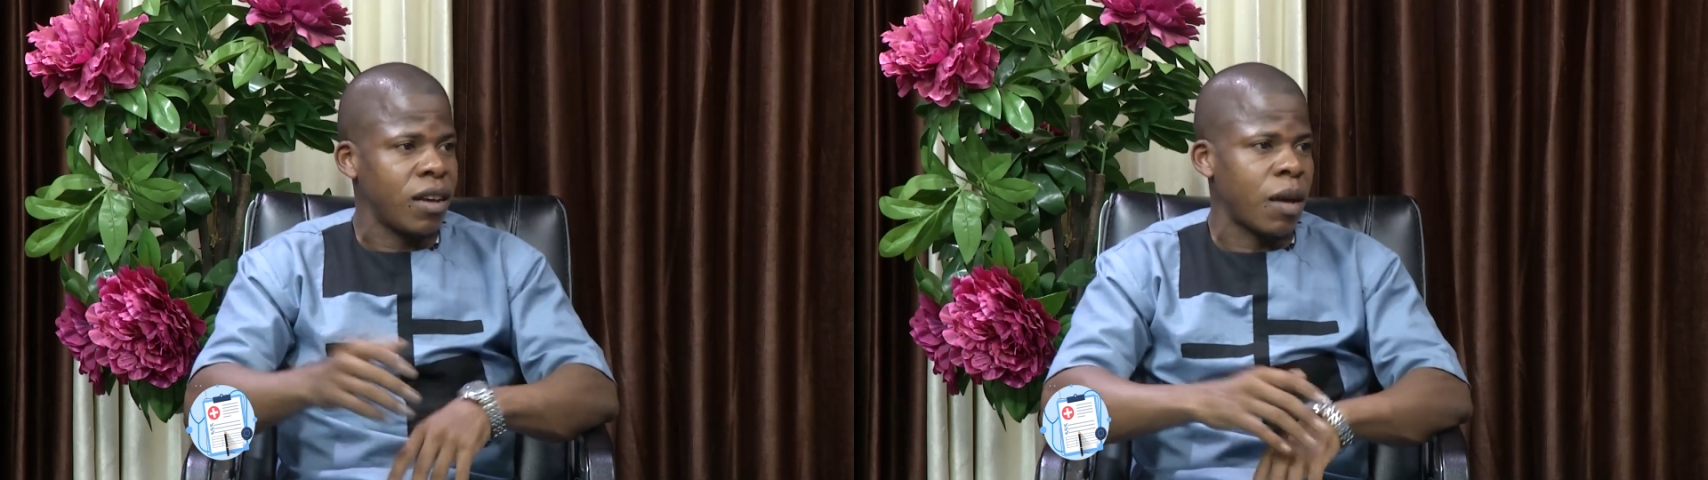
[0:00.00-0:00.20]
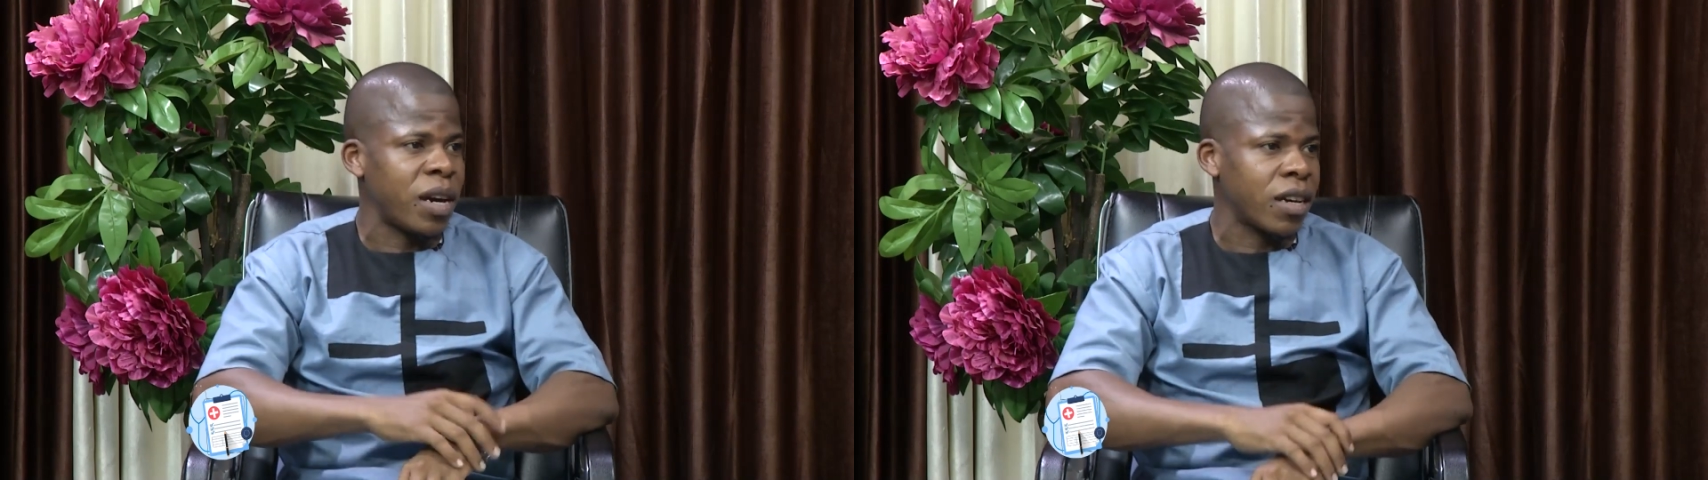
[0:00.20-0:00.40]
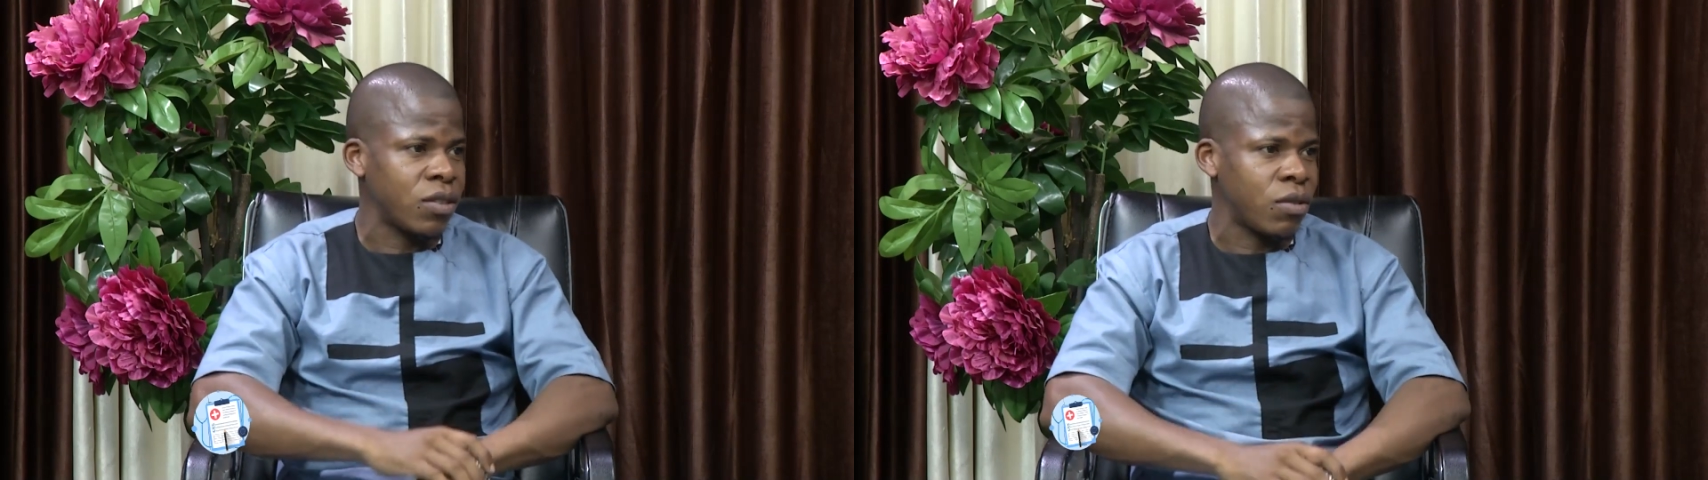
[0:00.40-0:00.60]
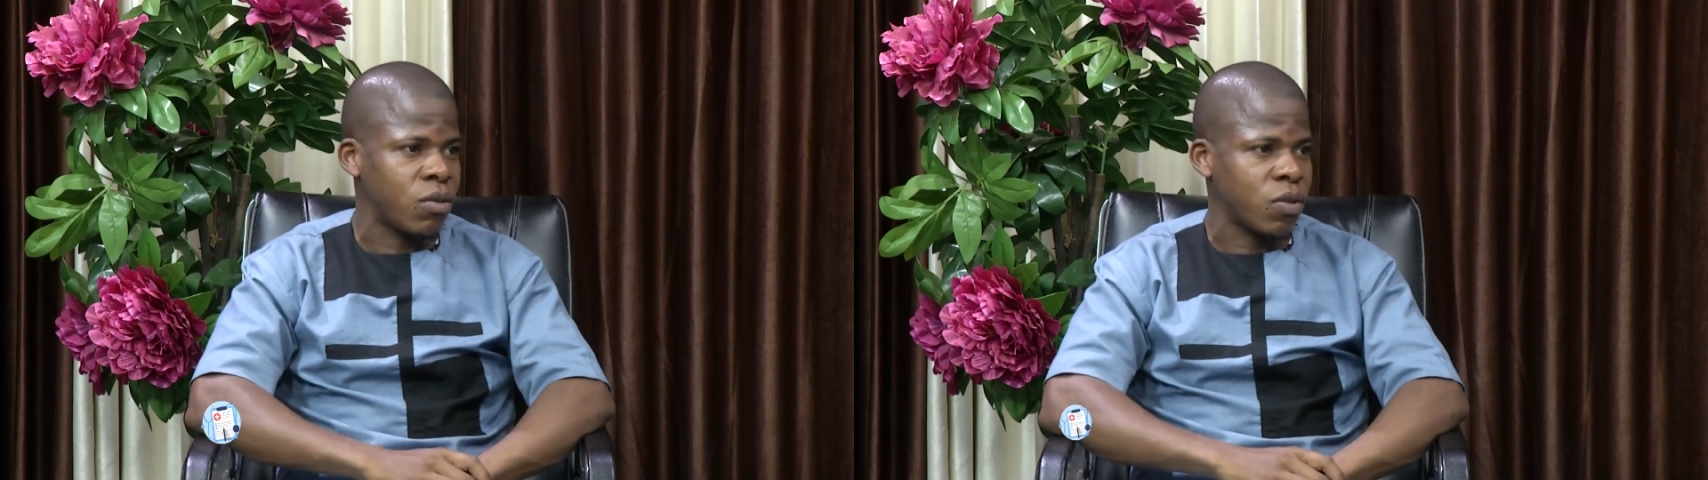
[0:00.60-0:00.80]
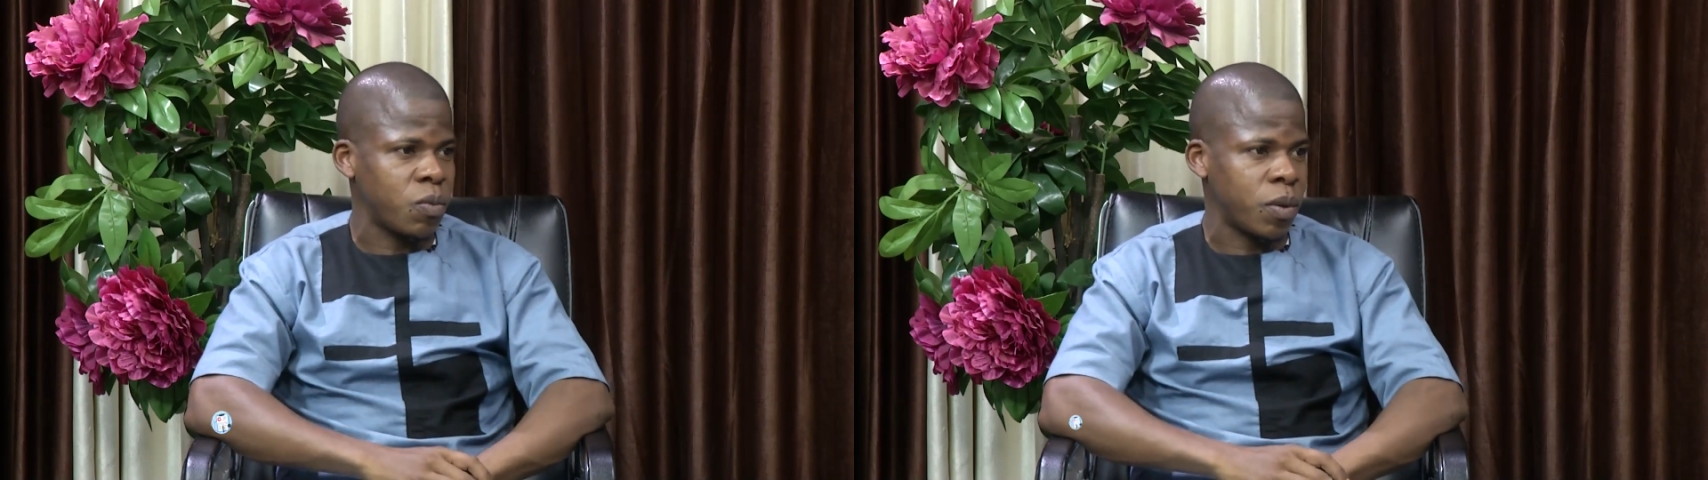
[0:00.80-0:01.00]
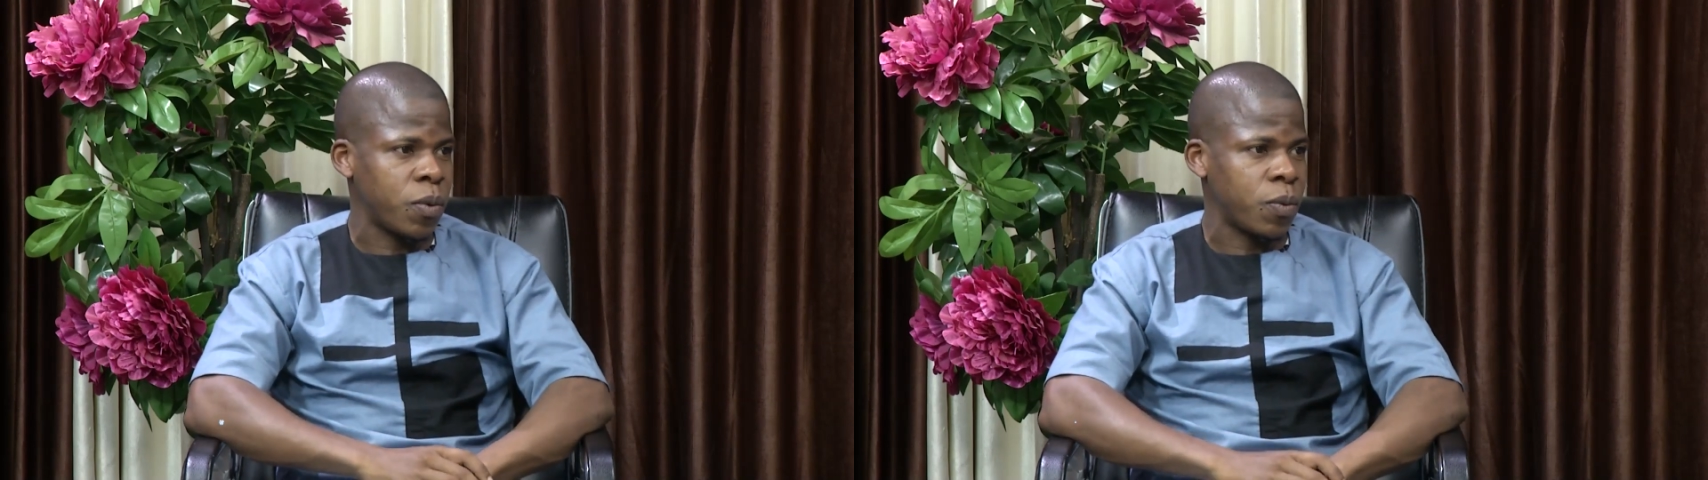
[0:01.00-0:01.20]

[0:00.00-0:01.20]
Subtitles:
amongst those people.